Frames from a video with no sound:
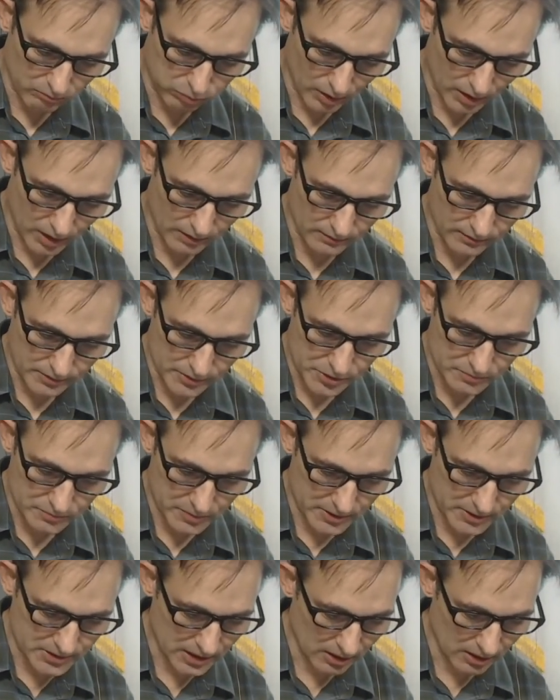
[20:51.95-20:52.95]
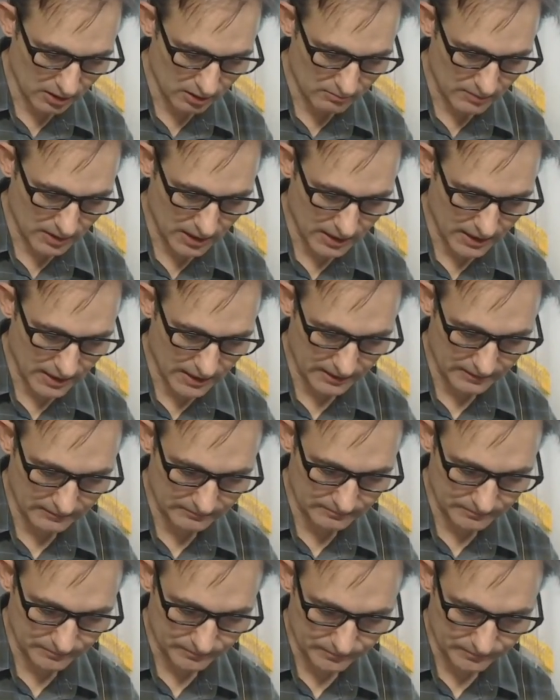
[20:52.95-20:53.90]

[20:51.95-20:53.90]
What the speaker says: brothers Ptolemy